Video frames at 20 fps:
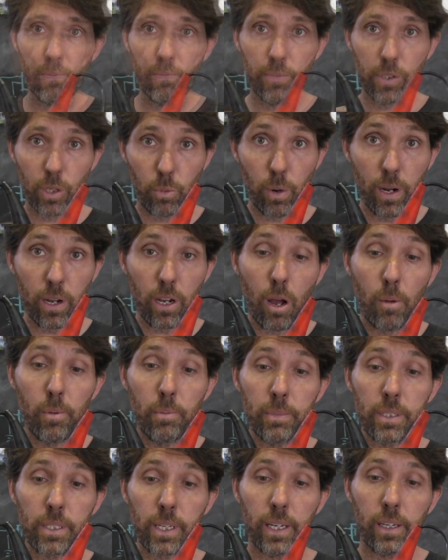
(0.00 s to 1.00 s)
So one common
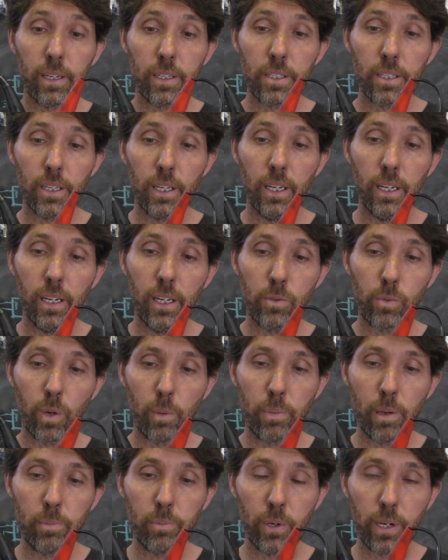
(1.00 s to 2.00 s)
mistake I see is where
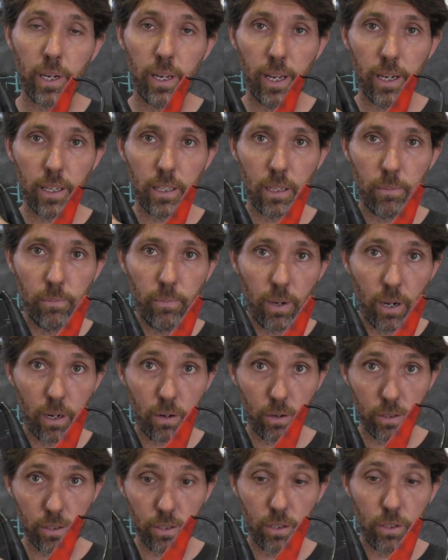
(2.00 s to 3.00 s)
people connect them
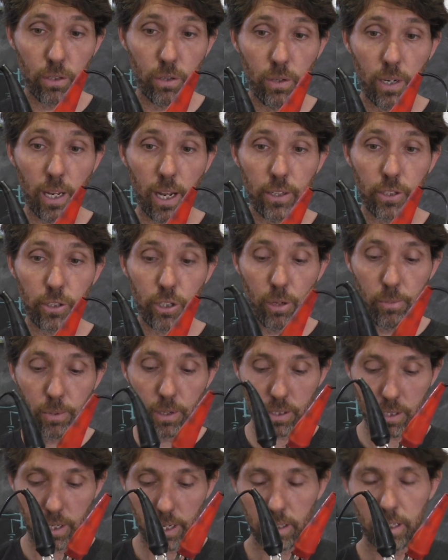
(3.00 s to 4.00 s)
across the 2 large
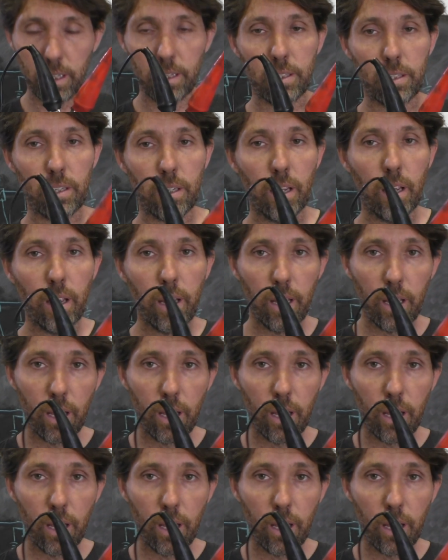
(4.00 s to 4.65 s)
terminals like this.